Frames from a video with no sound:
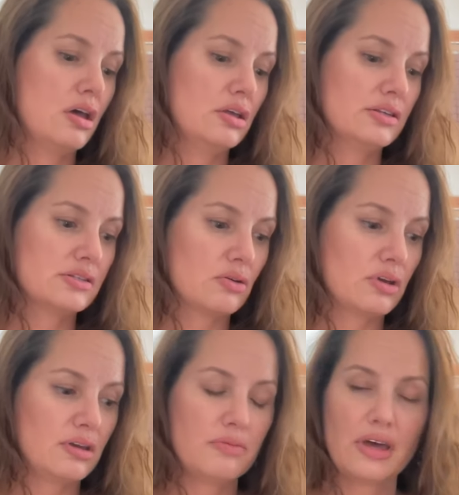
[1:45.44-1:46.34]
So
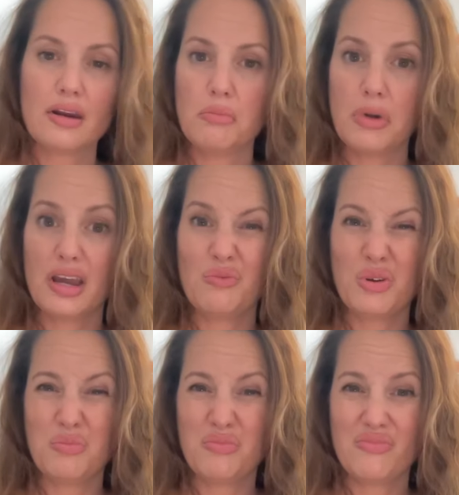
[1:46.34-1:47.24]
keep that in mind
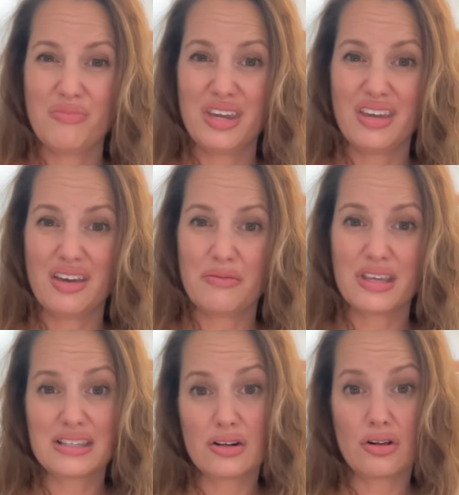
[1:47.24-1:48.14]
when picking up
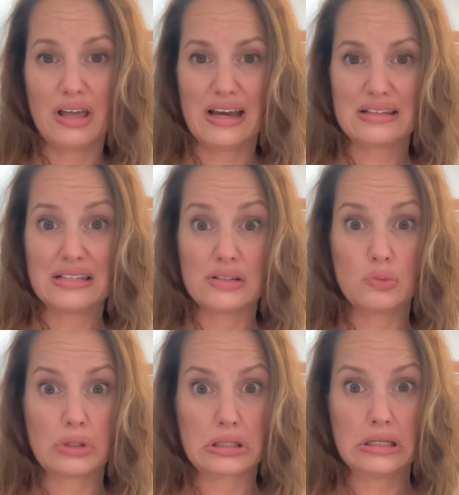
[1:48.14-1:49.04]
things that are glass. Is it
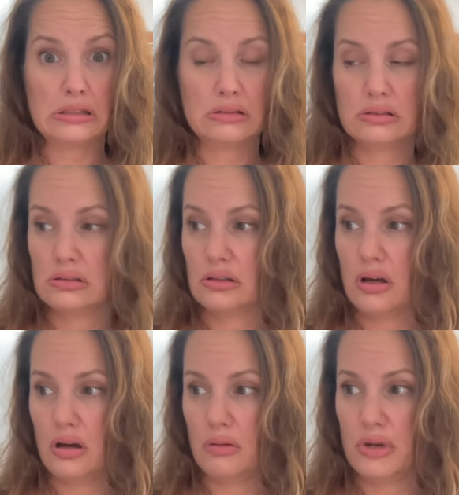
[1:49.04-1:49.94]
worth it?
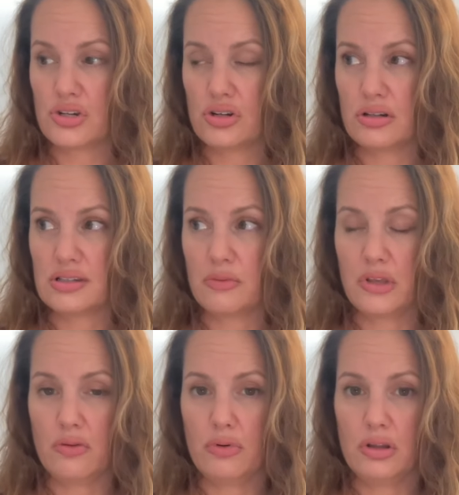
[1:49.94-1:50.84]
Make sure it's
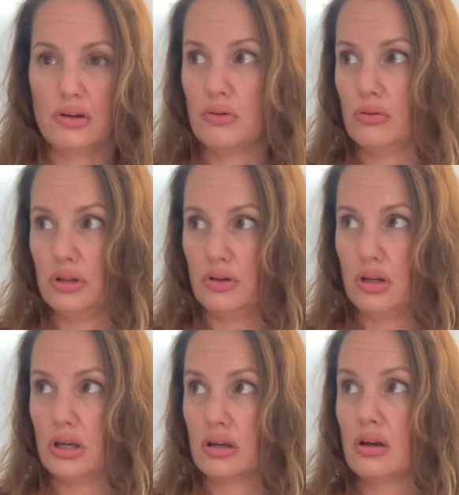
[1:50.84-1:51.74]
something really cool and
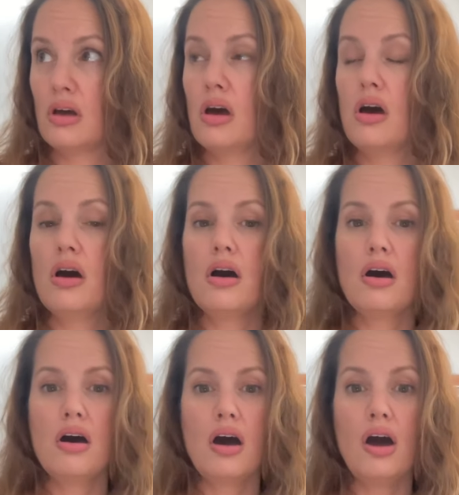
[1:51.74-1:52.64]
unique.
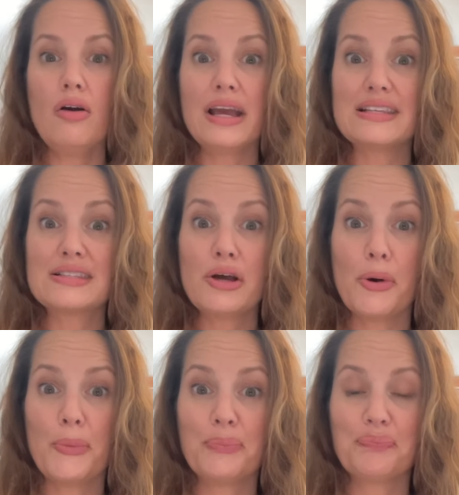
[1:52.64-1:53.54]
All right, so
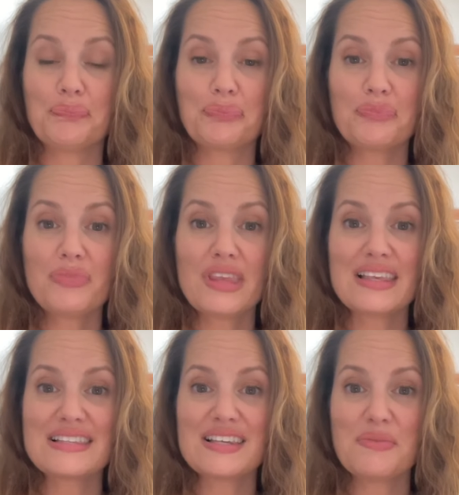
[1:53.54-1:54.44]

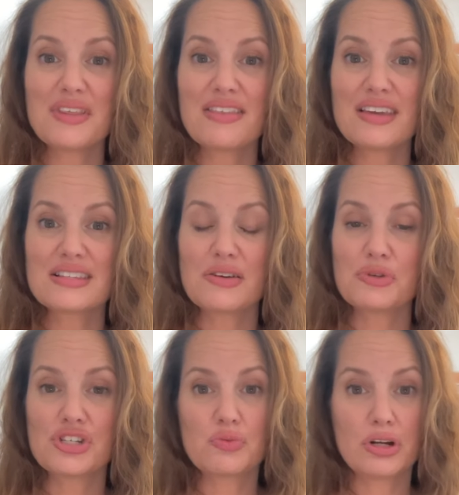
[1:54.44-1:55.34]
some of the things I
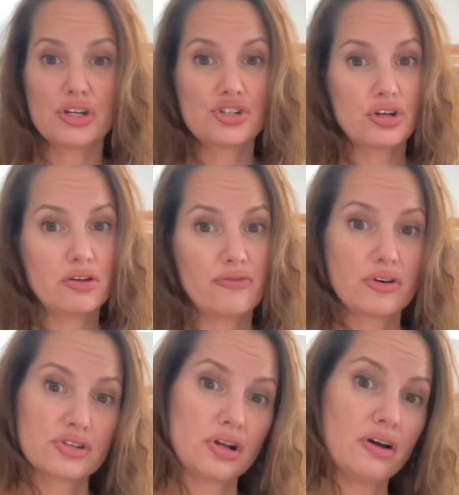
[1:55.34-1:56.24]
just wanted to show you
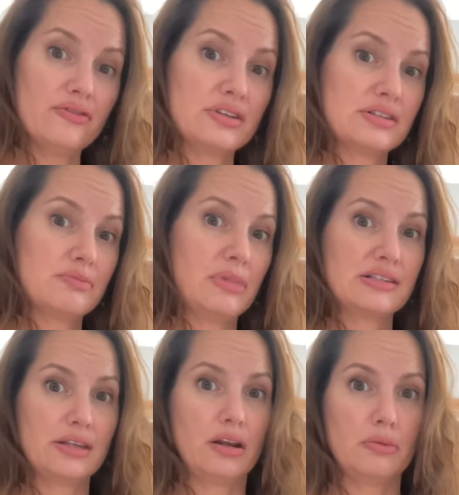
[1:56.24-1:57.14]
first off is my
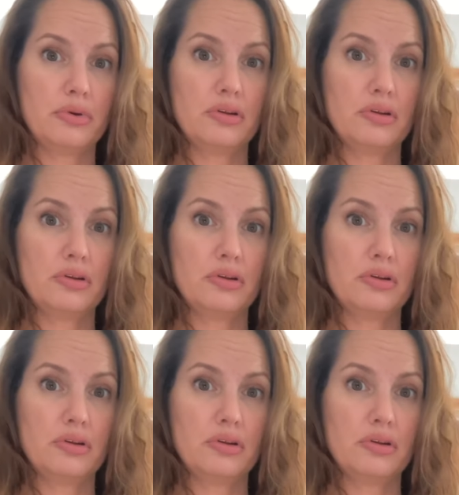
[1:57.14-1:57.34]
setup.